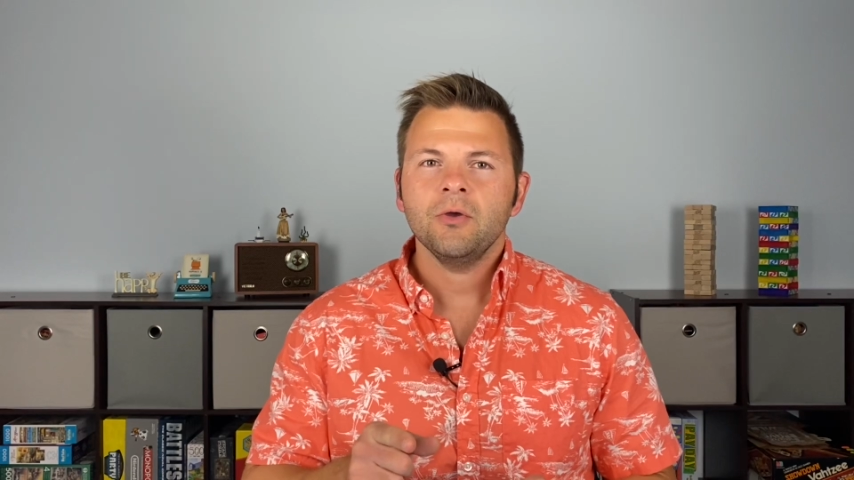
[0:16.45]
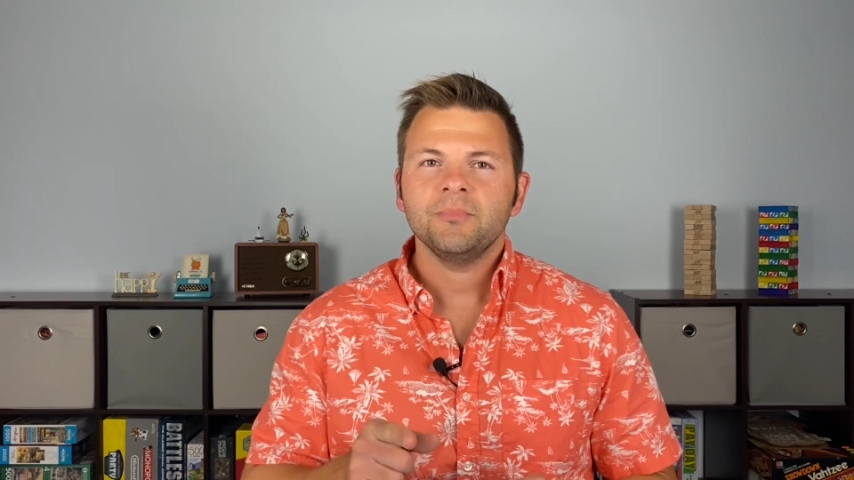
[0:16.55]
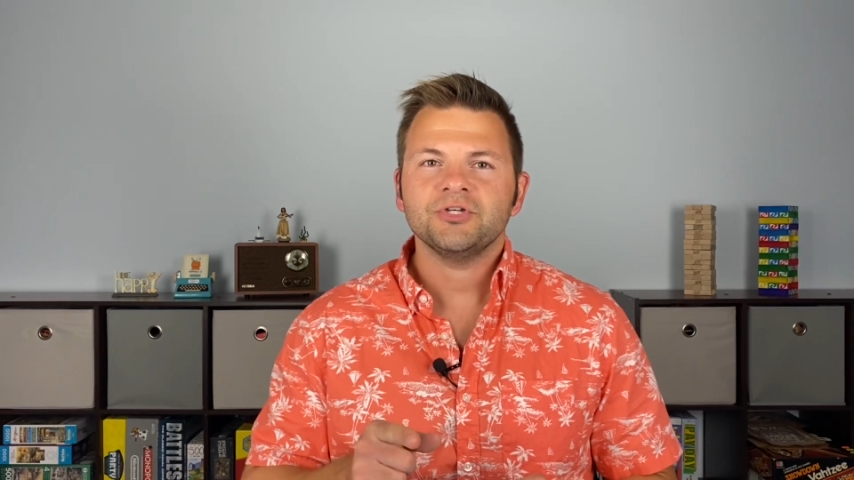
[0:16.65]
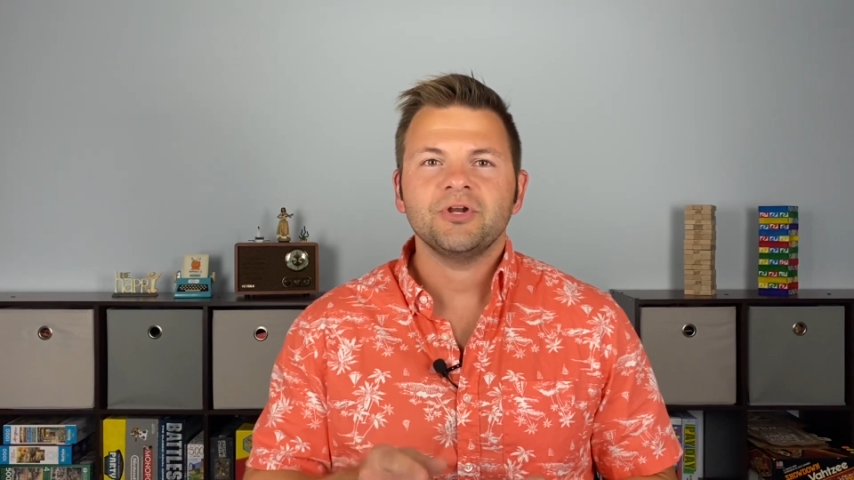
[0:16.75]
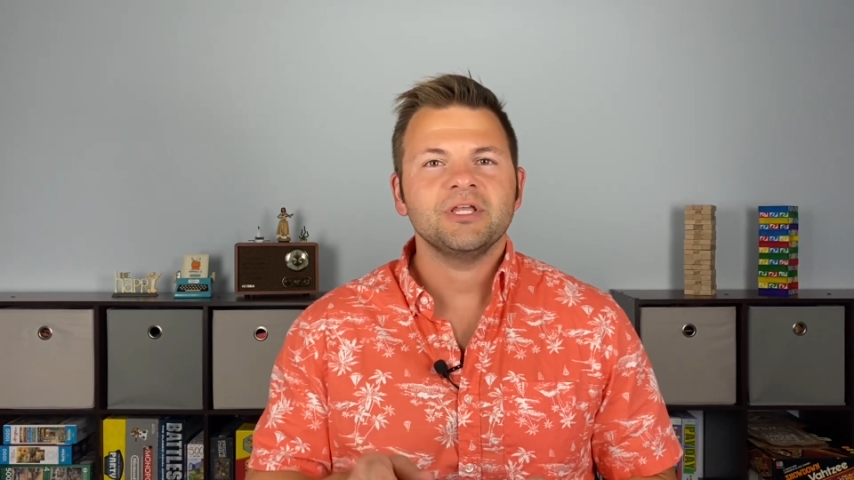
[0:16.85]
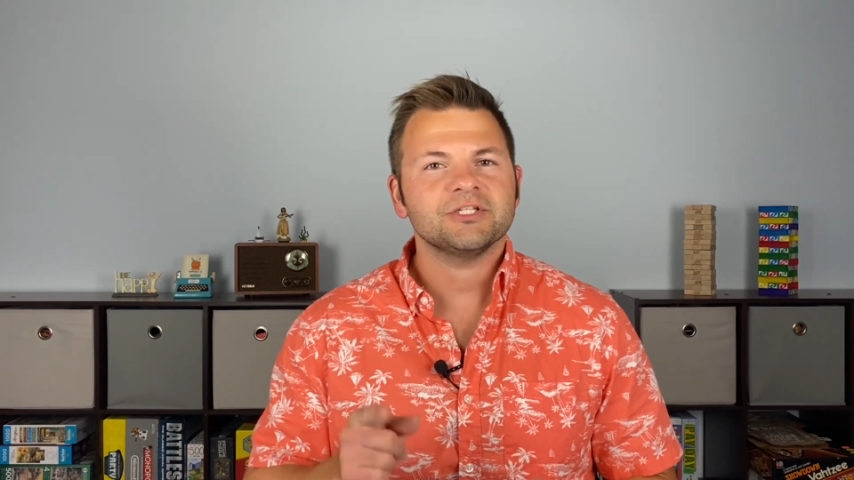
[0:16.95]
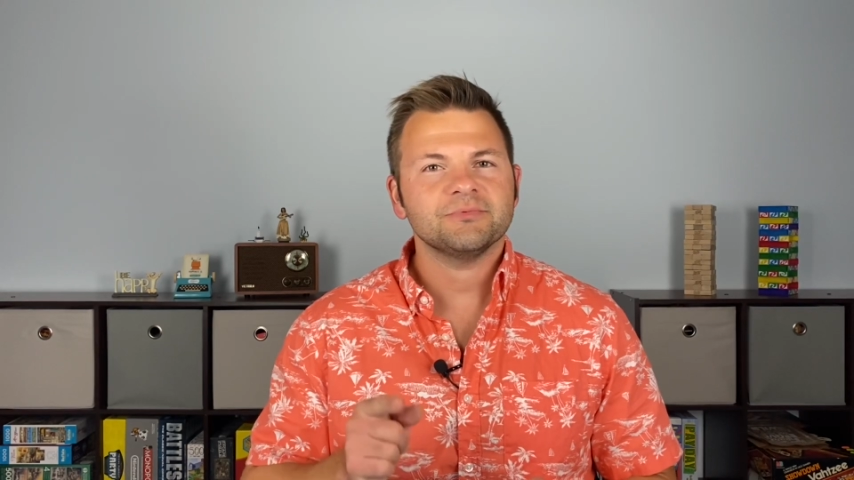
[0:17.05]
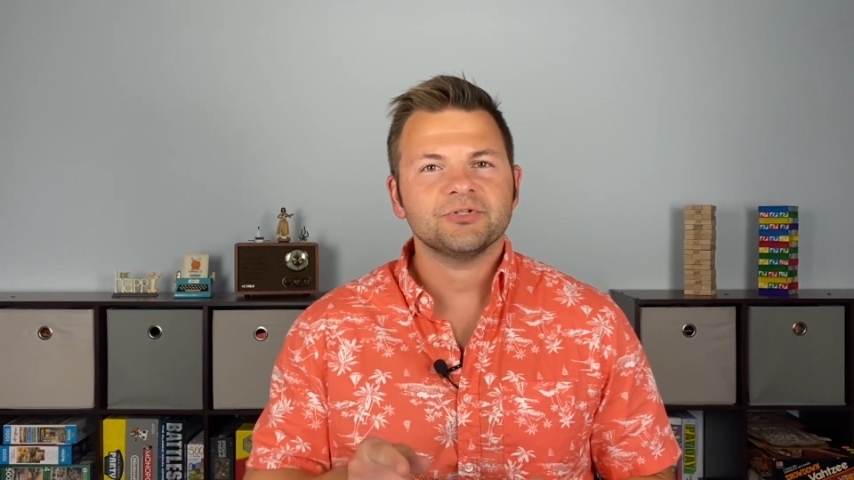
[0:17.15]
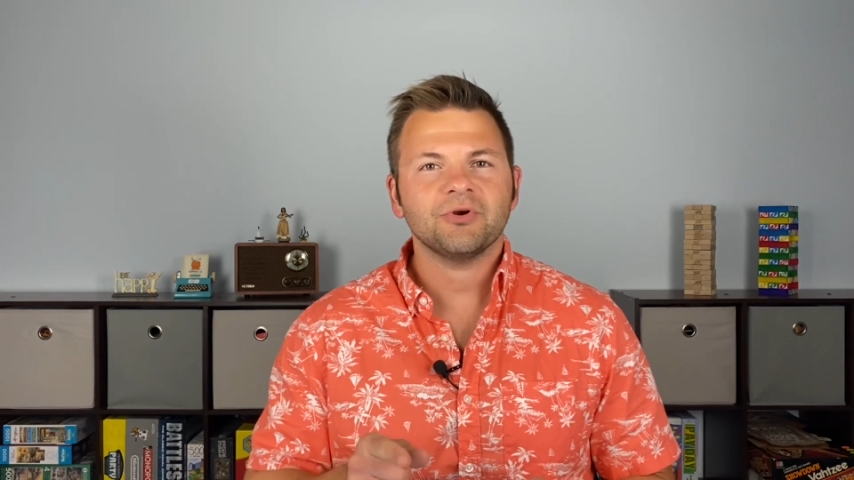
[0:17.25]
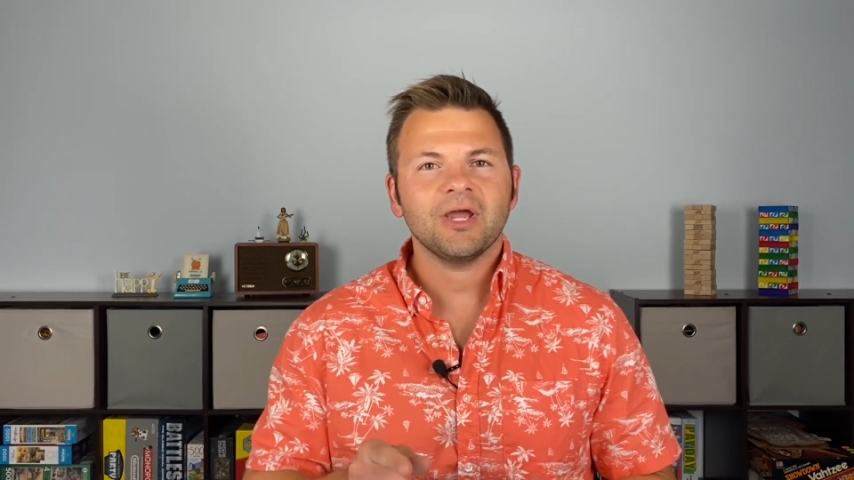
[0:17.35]
be sure to hit
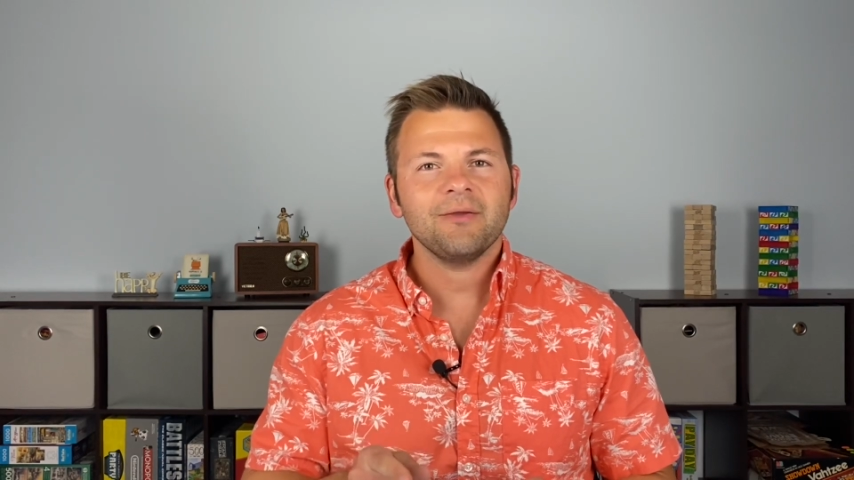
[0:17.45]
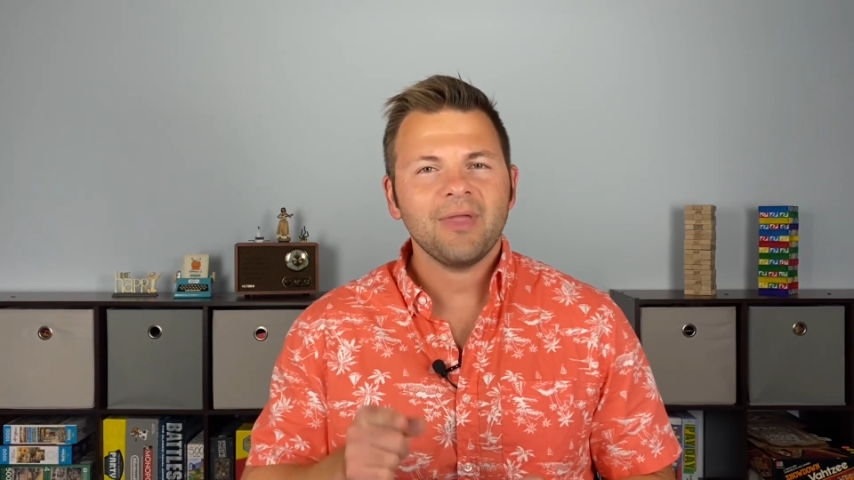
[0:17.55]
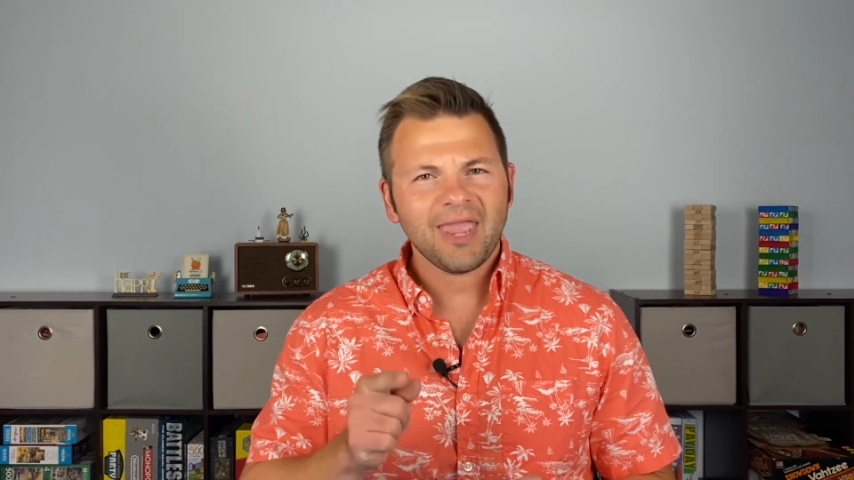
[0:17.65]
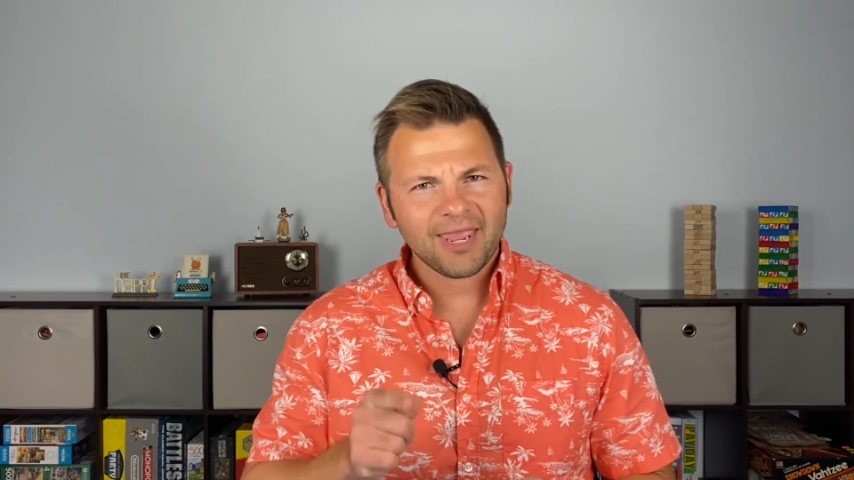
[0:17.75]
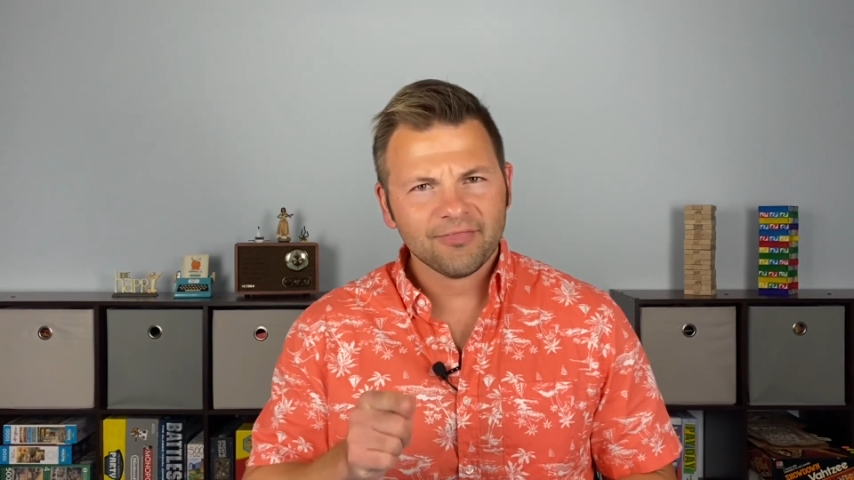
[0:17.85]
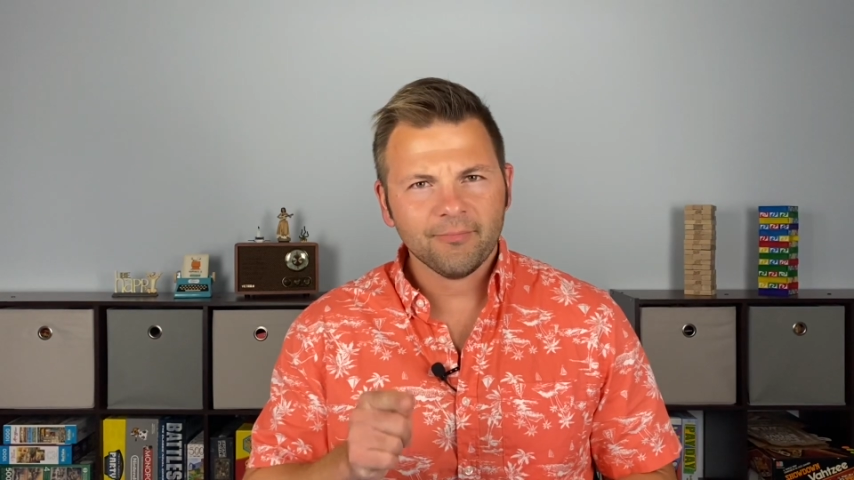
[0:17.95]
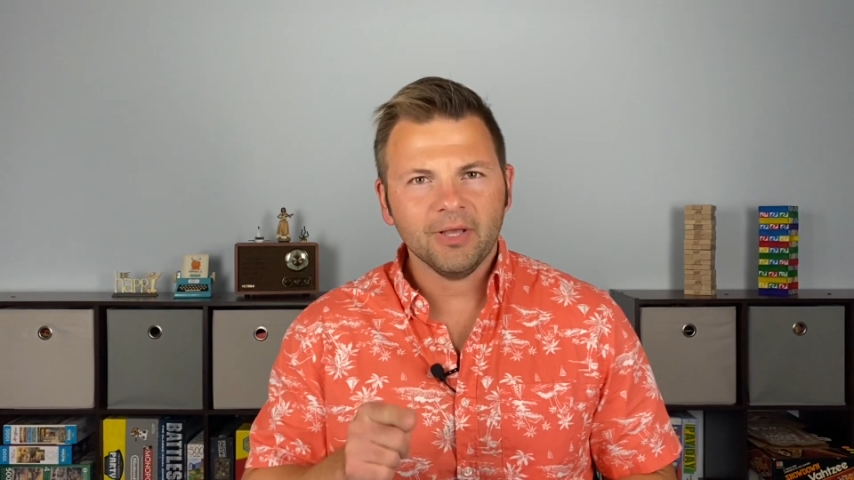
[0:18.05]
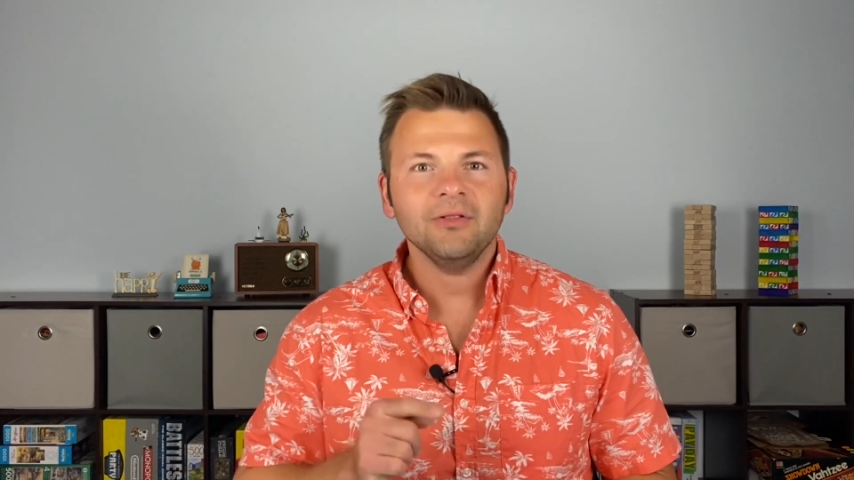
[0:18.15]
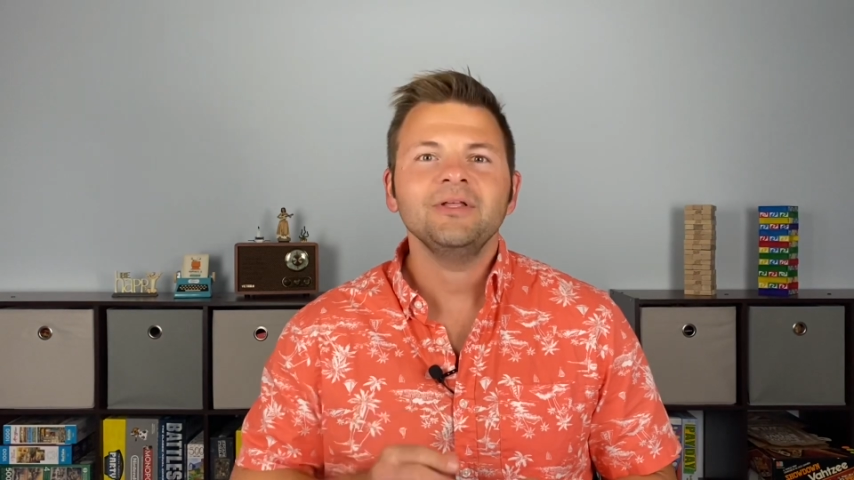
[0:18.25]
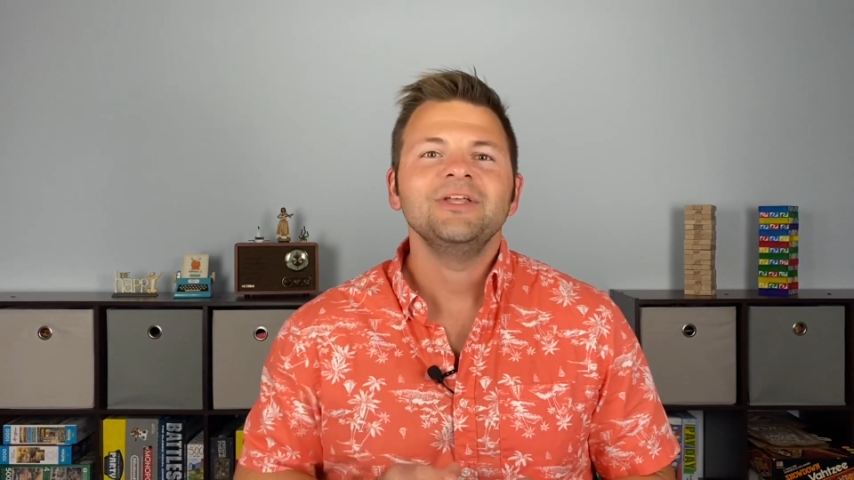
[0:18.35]
subscribe and the
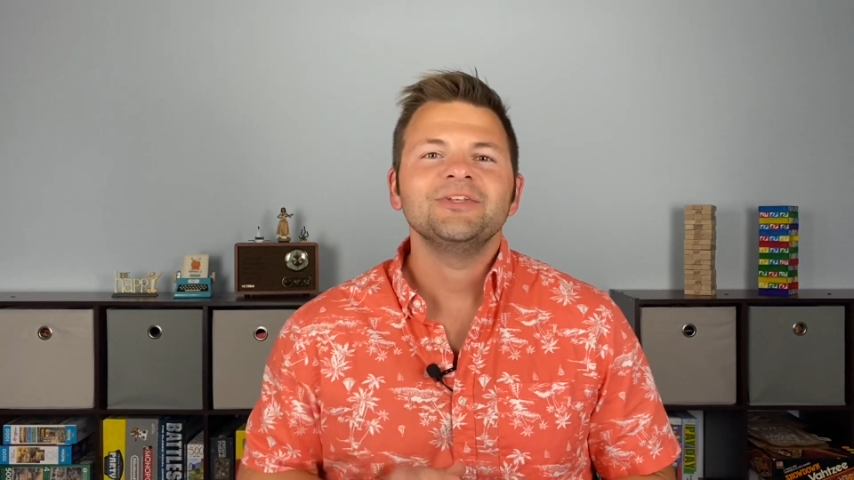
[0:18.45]
bell